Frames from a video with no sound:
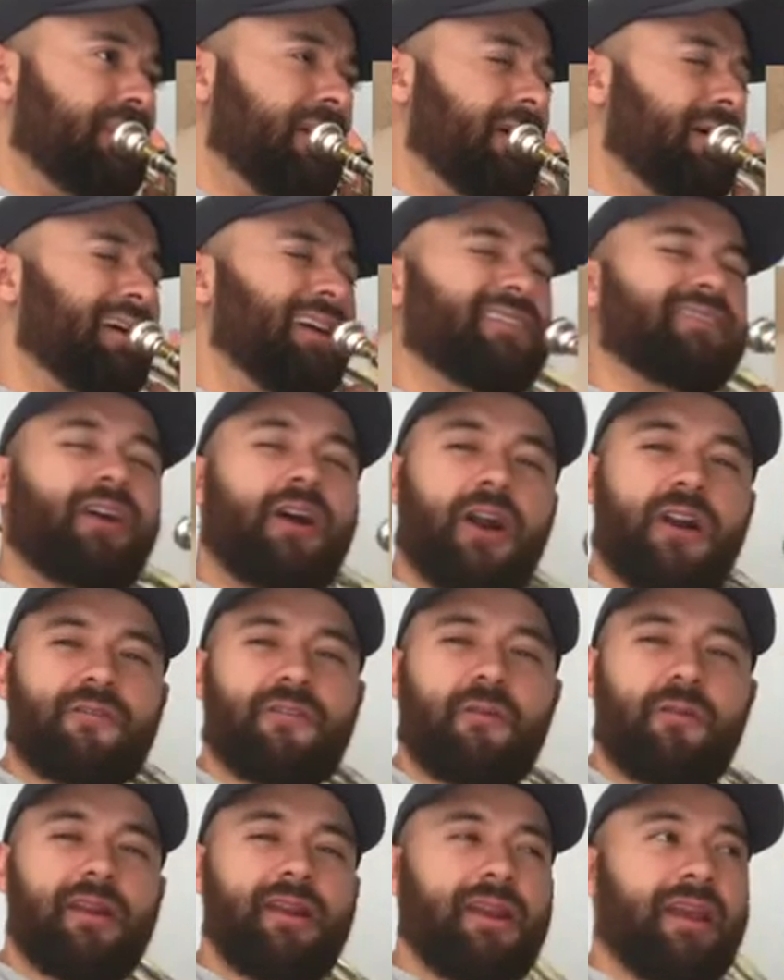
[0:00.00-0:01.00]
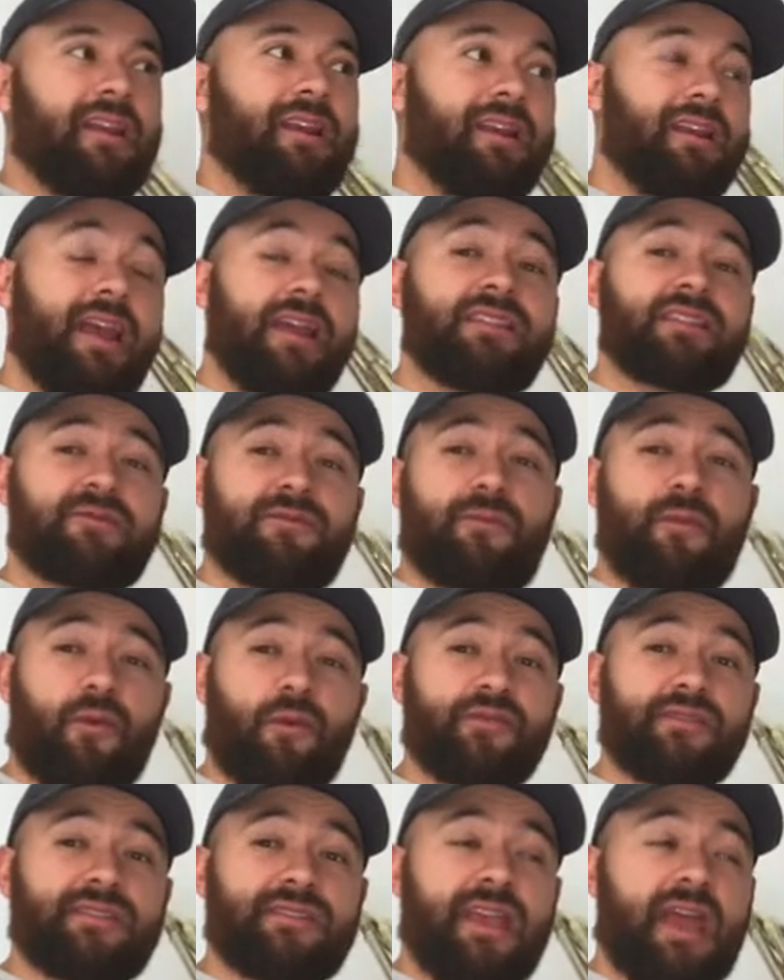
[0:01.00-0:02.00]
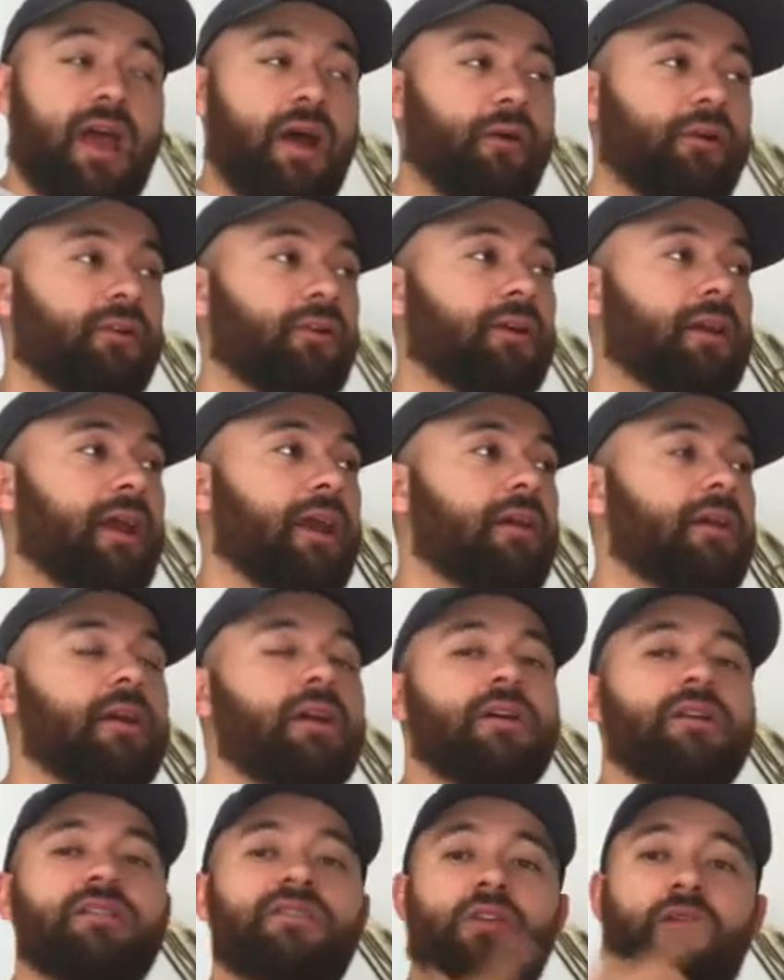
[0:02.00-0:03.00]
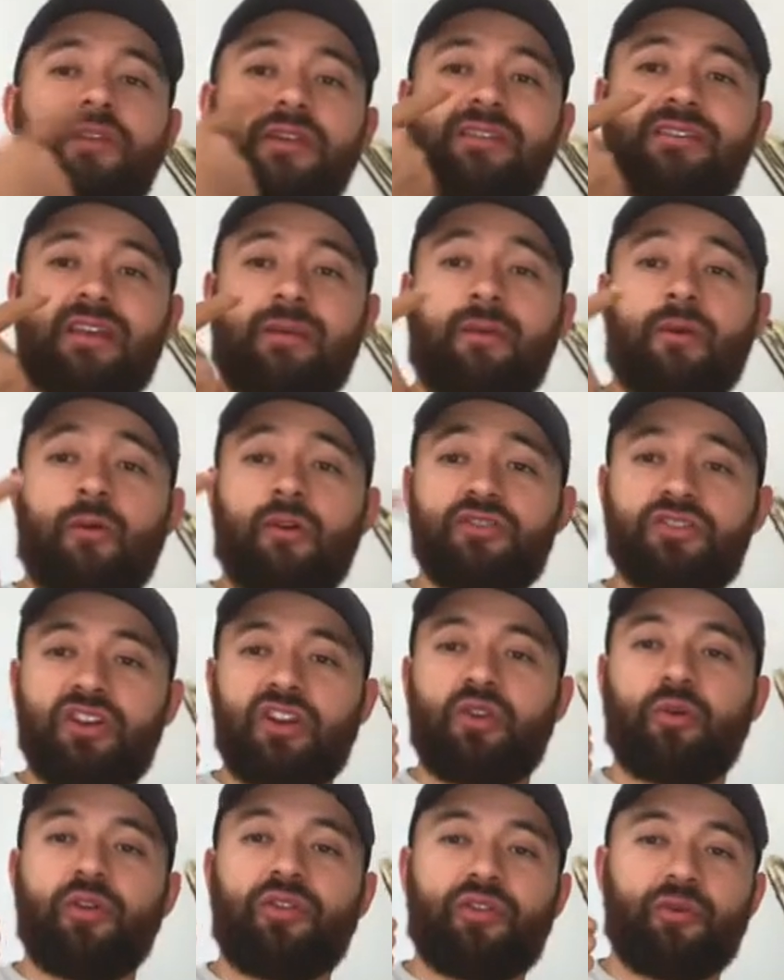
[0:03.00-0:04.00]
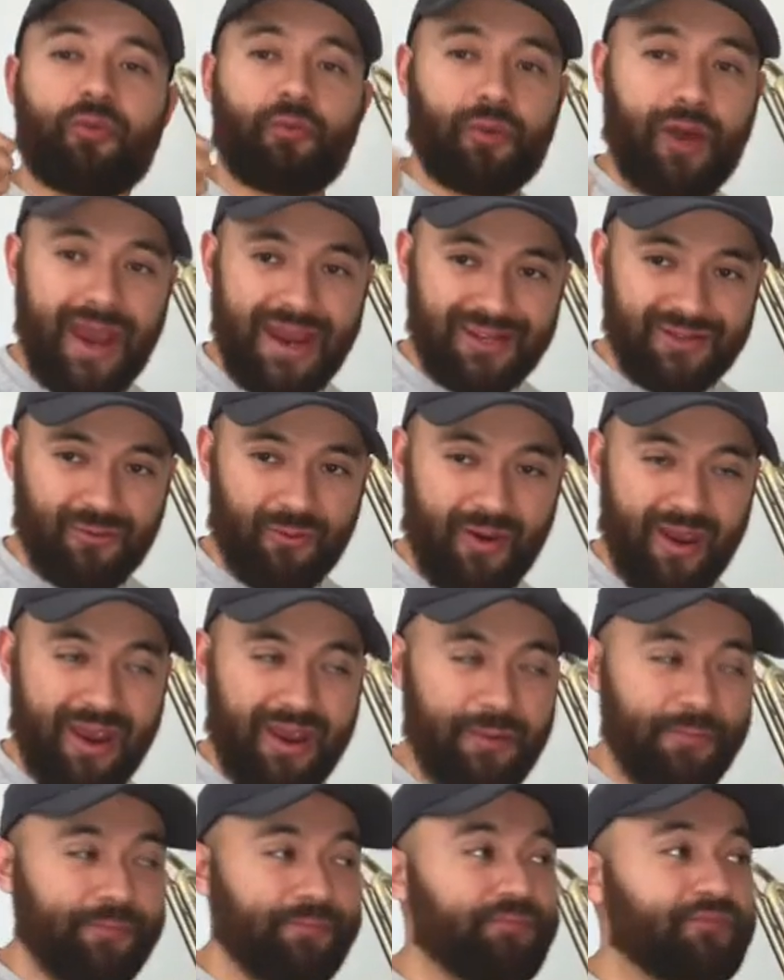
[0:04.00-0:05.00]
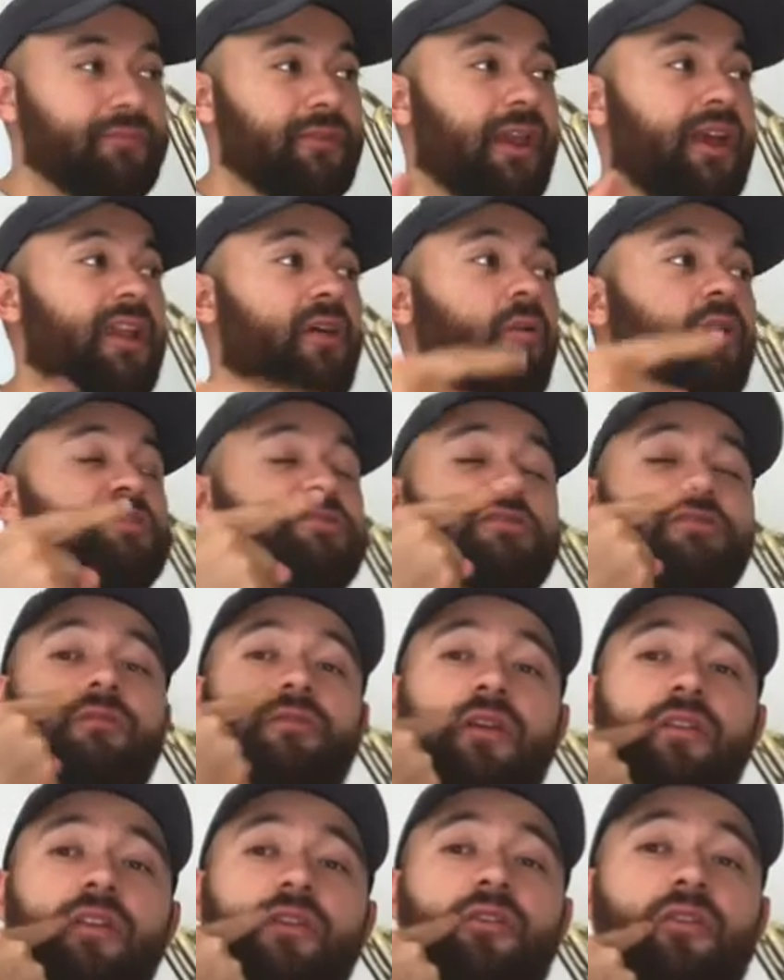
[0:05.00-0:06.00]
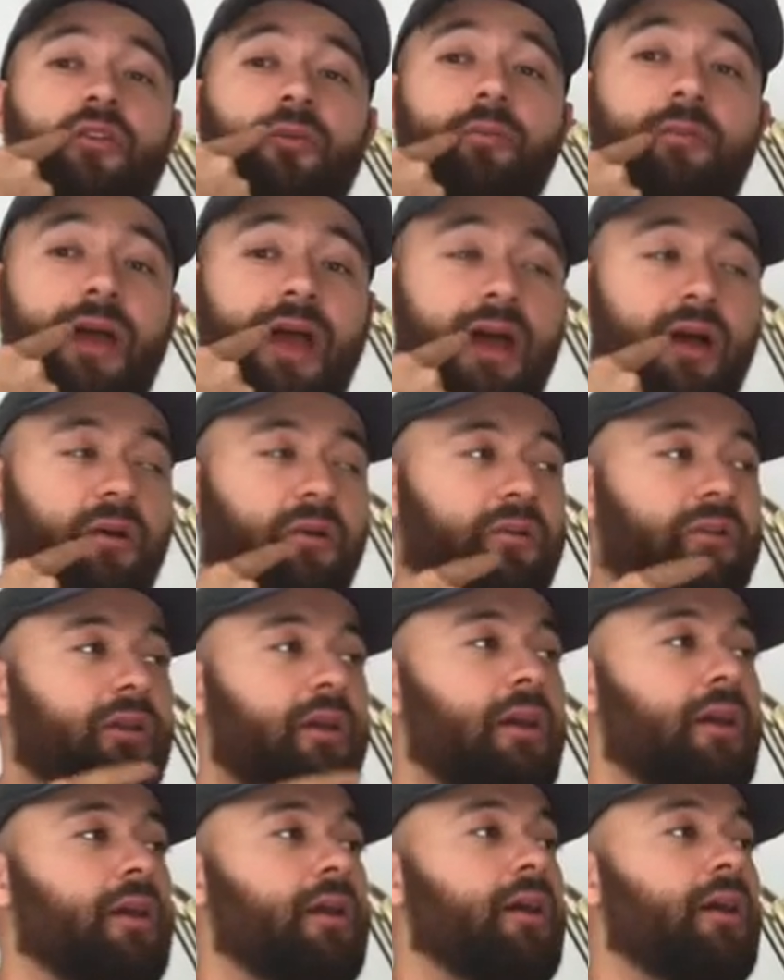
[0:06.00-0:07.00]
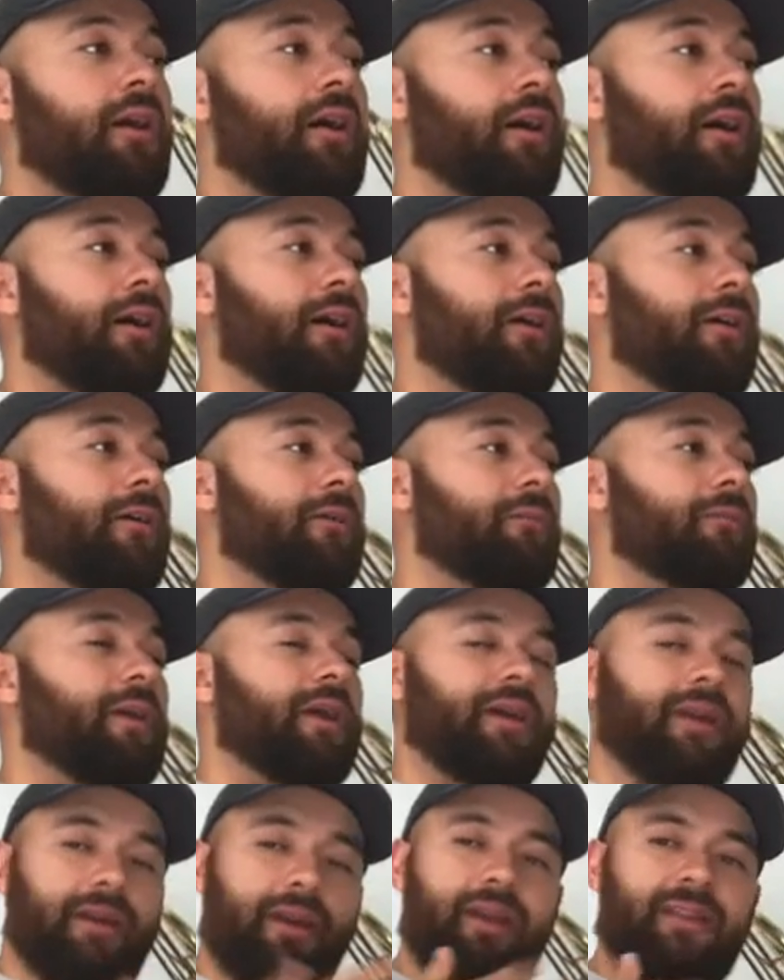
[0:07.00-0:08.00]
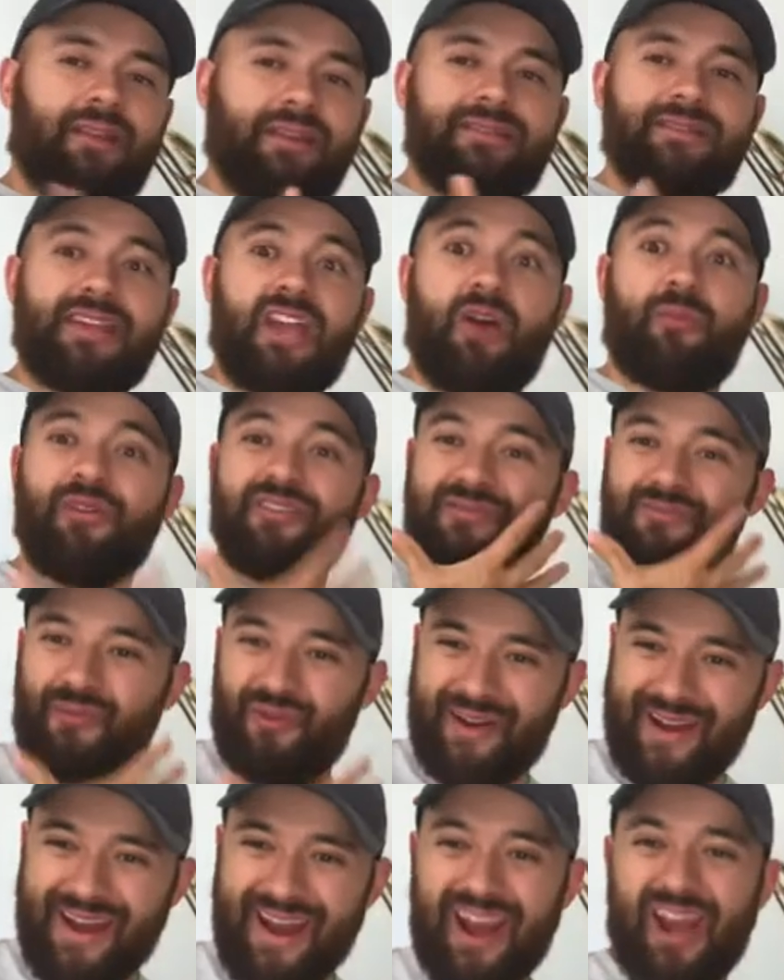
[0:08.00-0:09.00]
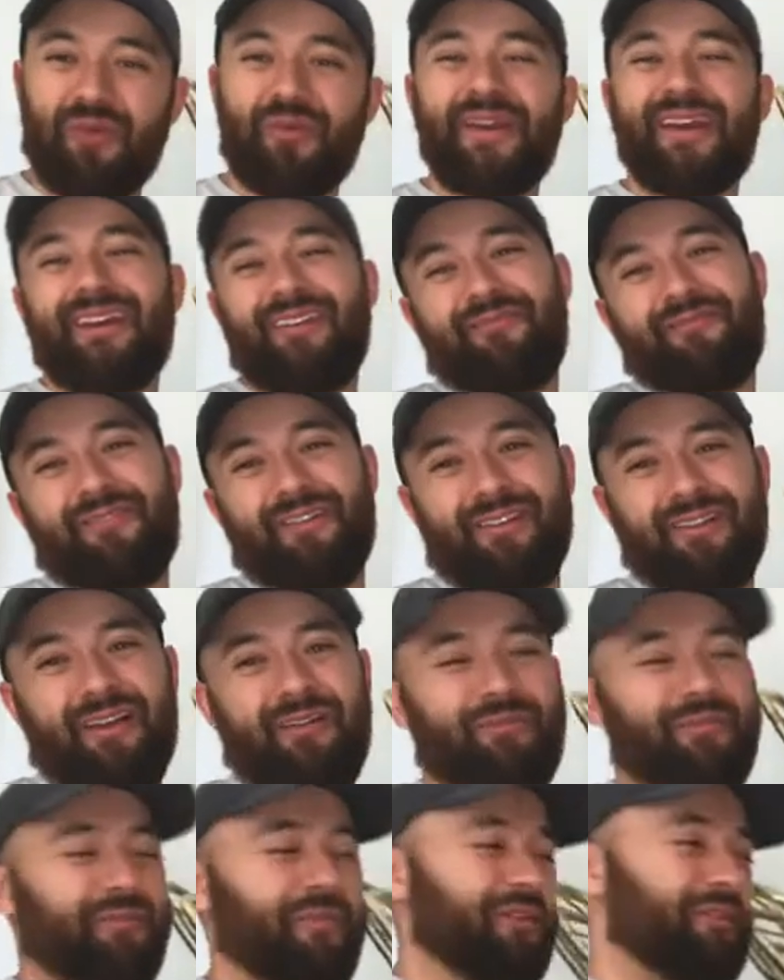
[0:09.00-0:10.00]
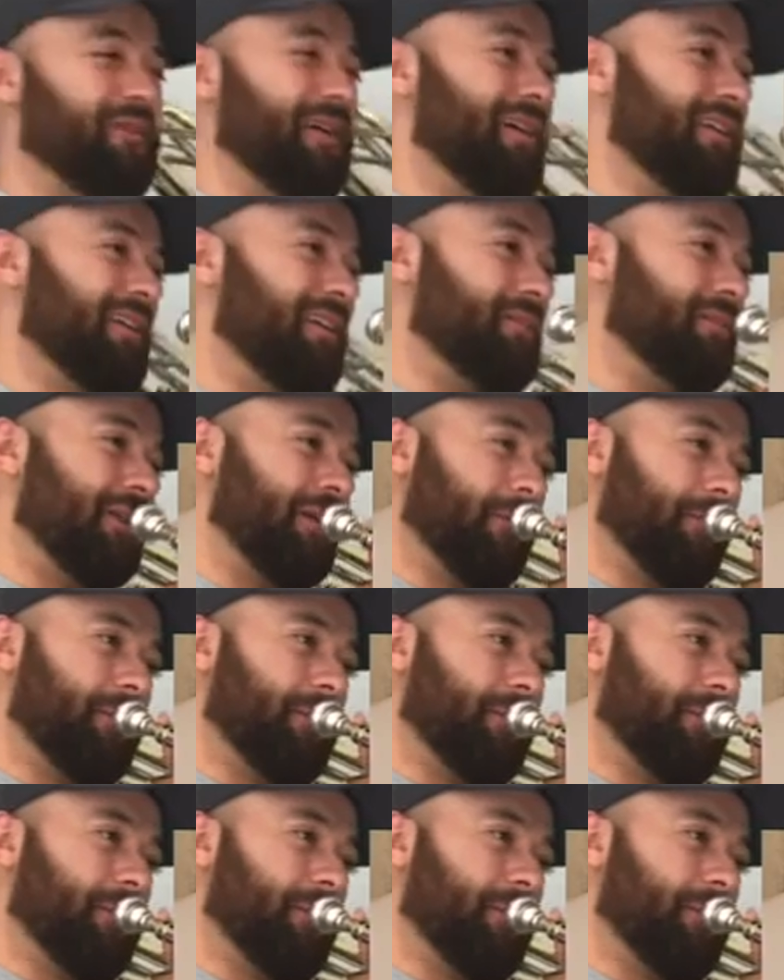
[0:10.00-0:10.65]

It's hard for me to get a nice full sound, okay? So this time I want you to do it the right way, and I want you to breathe in through your mouth, and let's see how much more air we can fill up with, right? Here we go.